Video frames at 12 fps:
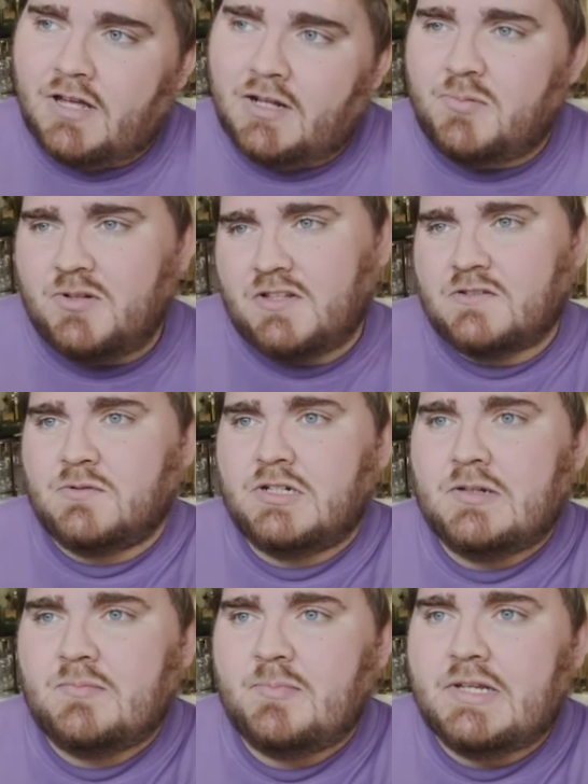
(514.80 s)
I put this one
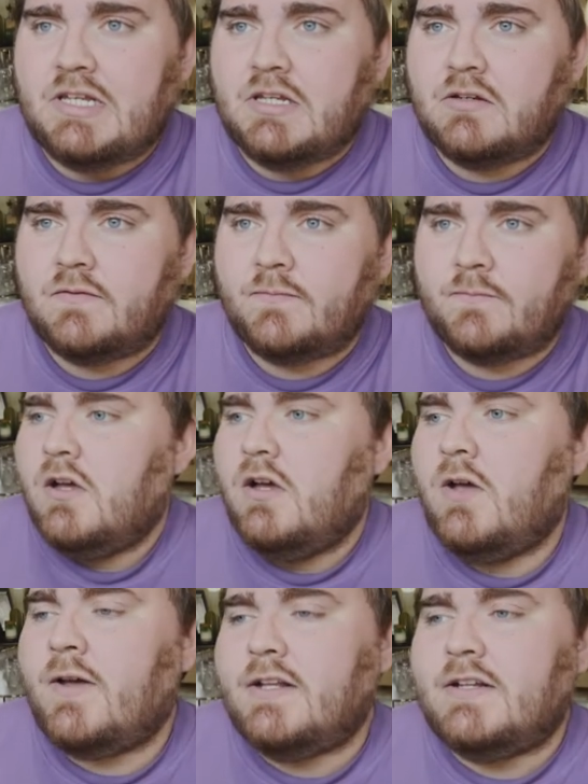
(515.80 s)
in B.
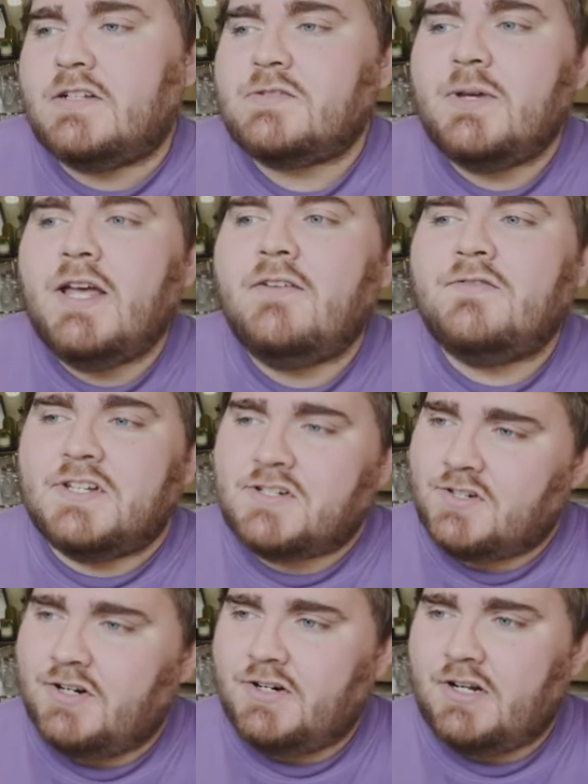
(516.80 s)
Okay, next we have
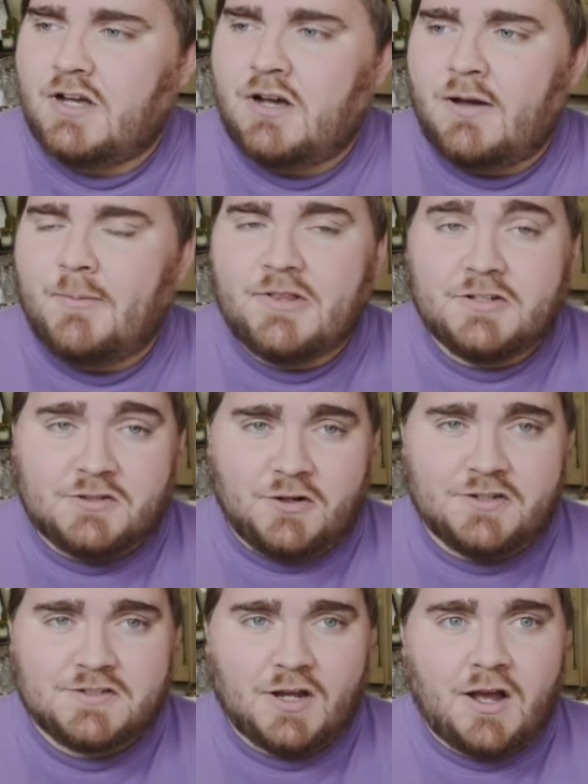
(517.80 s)
dictionary.com and
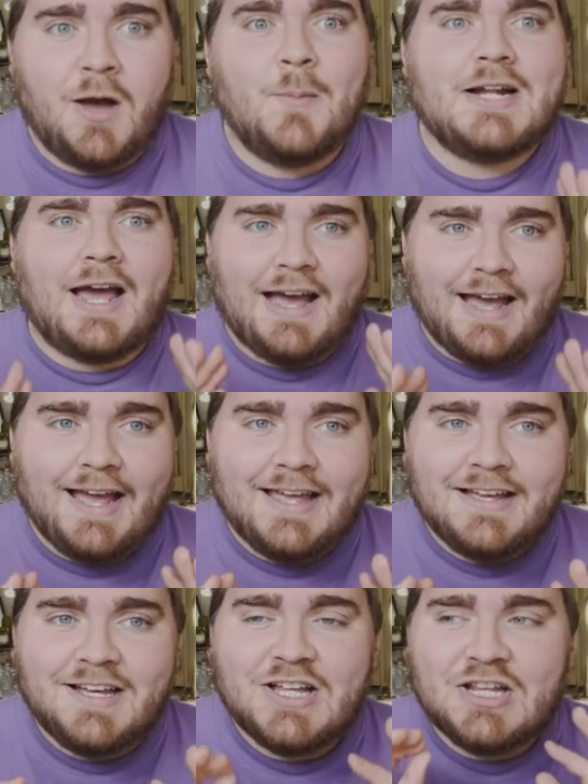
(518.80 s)
thesaurus.com, and
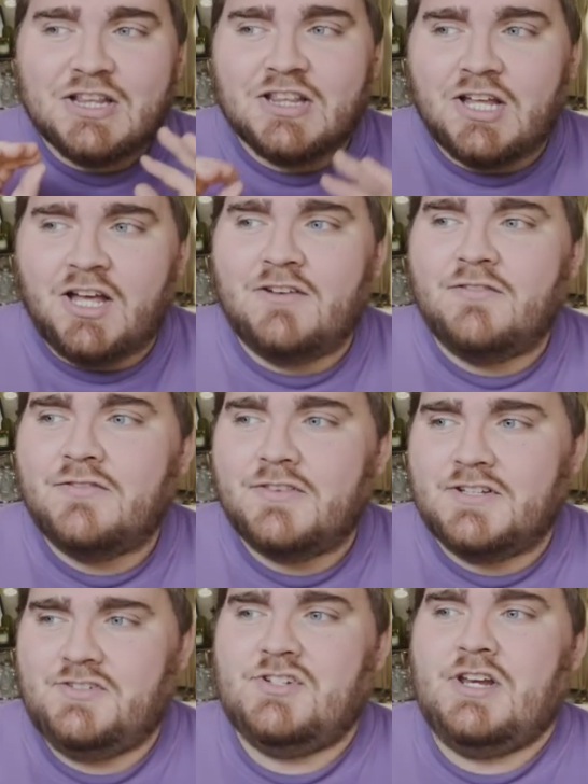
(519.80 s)
I love
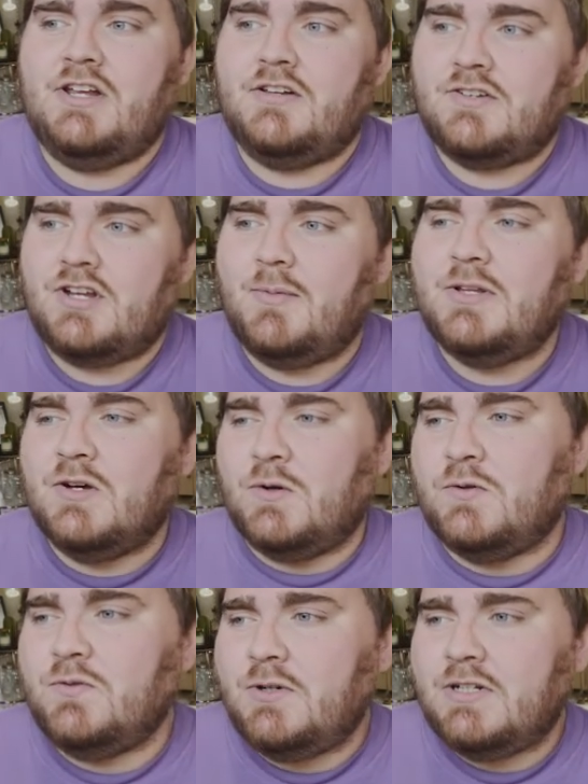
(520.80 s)
this change. I mean, the
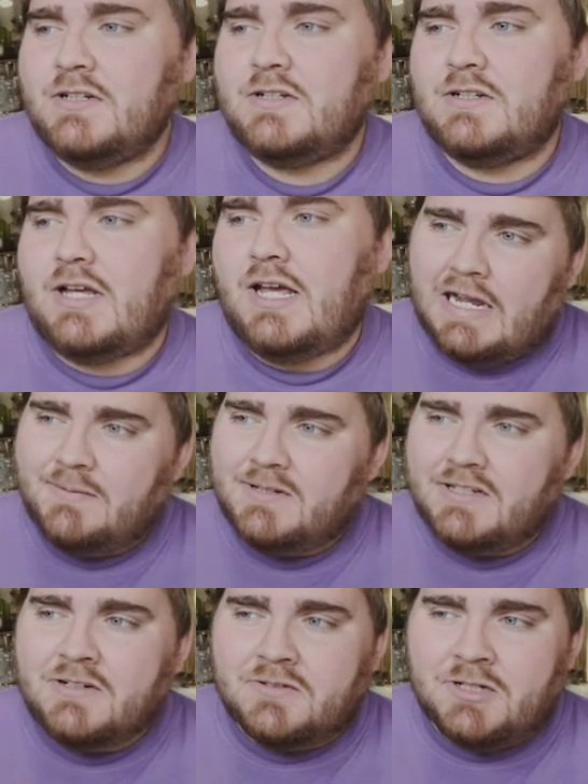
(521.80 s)
old one, it, I
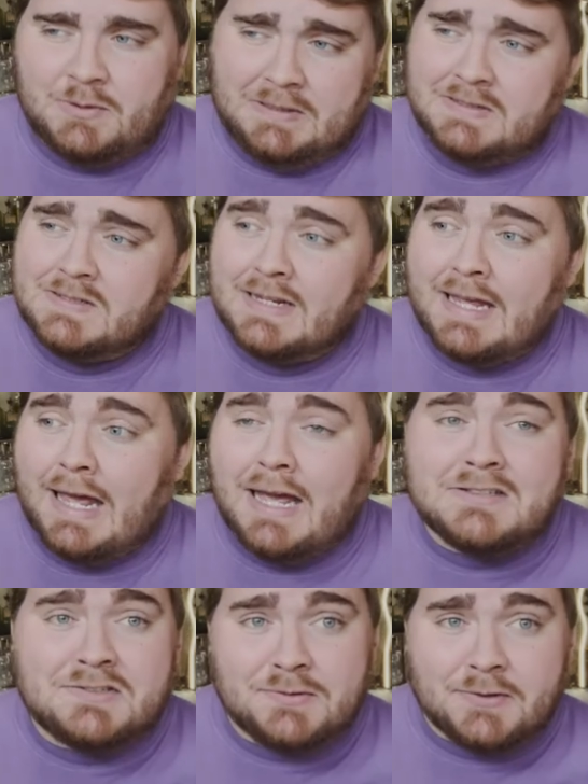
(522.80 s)
really don't know. It looks like an
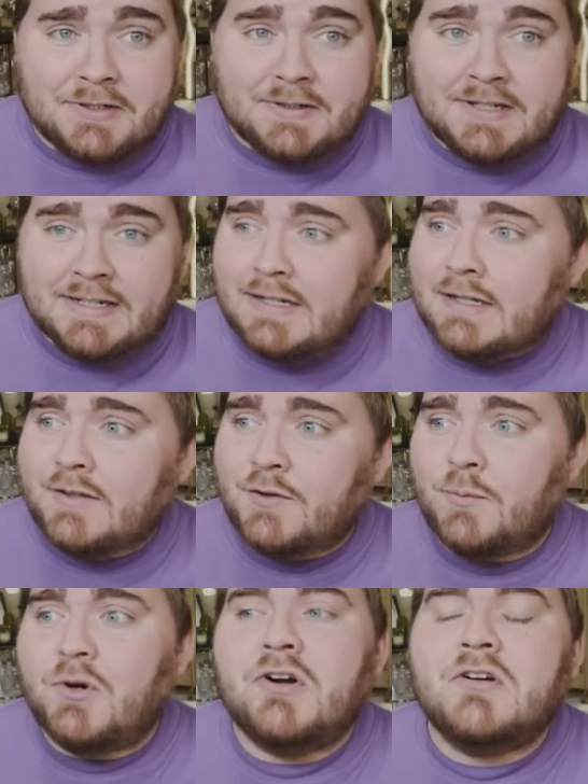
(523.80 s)
asteroid hitting
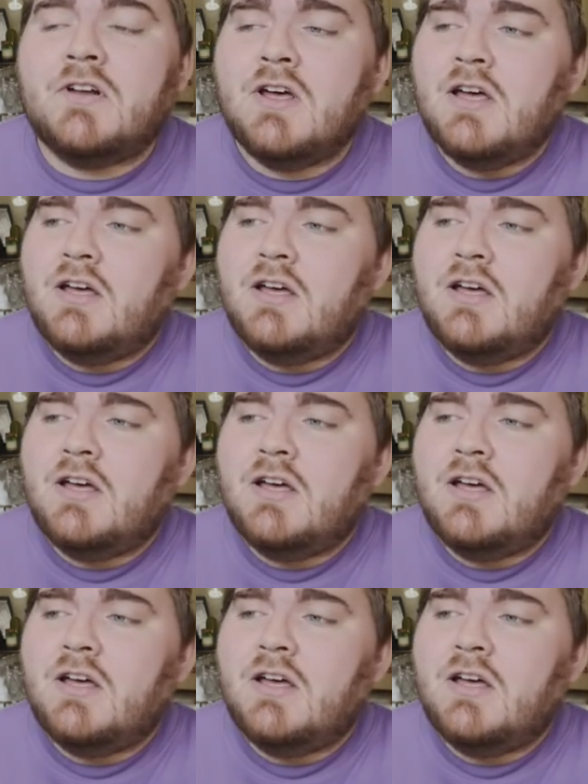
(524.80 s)
the word.